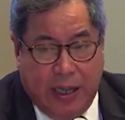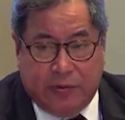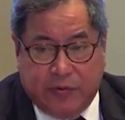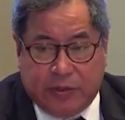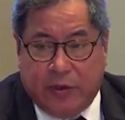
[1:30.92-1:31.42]

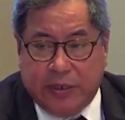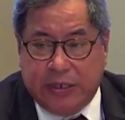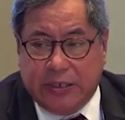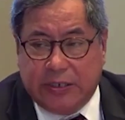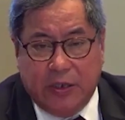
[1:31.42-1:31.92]

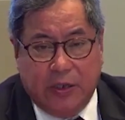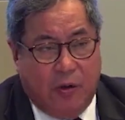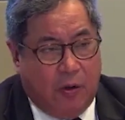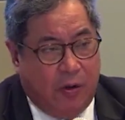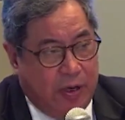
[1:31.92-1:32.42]
resources
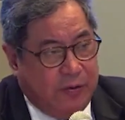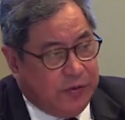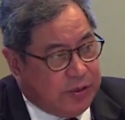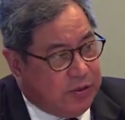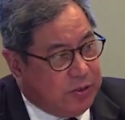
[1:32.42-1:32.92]
or
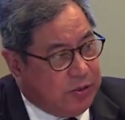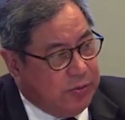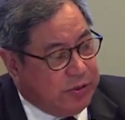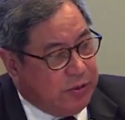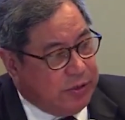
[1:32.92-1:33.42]
infrastructure
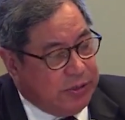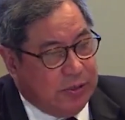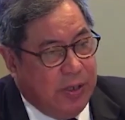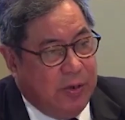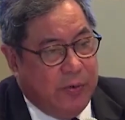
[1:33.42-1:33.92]
resources.
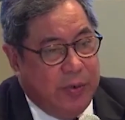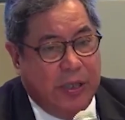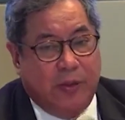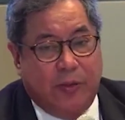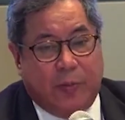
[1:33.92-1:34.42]
We
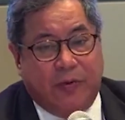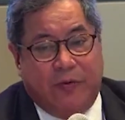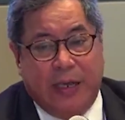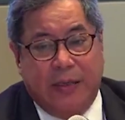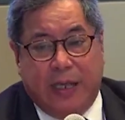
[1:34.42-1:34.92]
need to
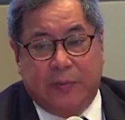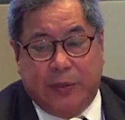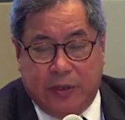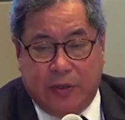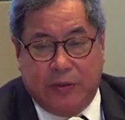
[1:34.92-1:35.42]
provide that
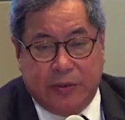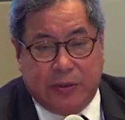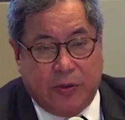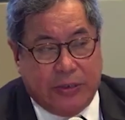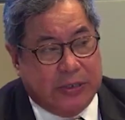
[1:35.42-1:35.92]
particular
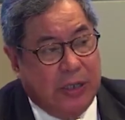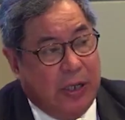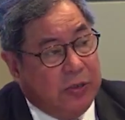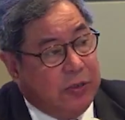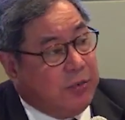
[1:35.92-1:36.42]
resources
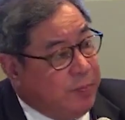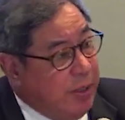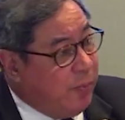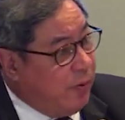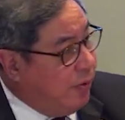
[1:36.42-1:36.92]
so that
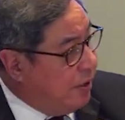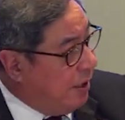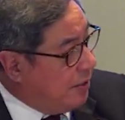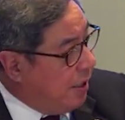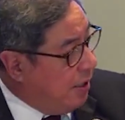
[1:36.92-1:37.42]
people will
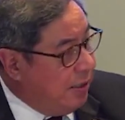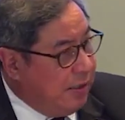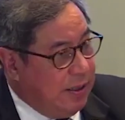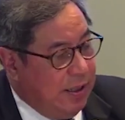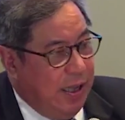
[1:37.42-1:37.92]
not die.
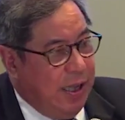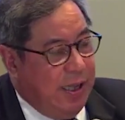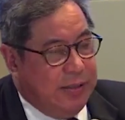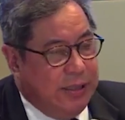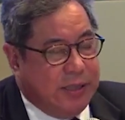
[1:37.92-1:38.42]

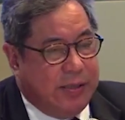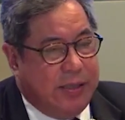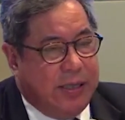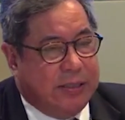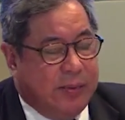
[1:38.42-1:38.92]
And this, I
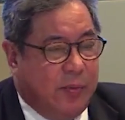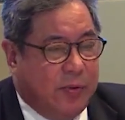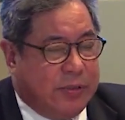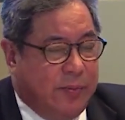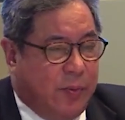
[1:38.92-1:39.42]
think, is the
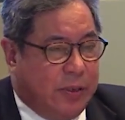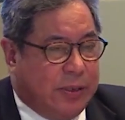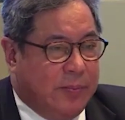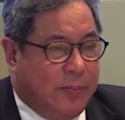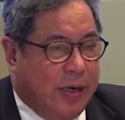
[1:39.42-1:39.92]
most
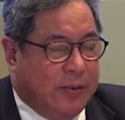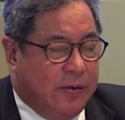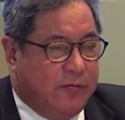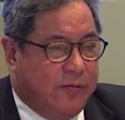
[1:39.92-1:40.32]
important part of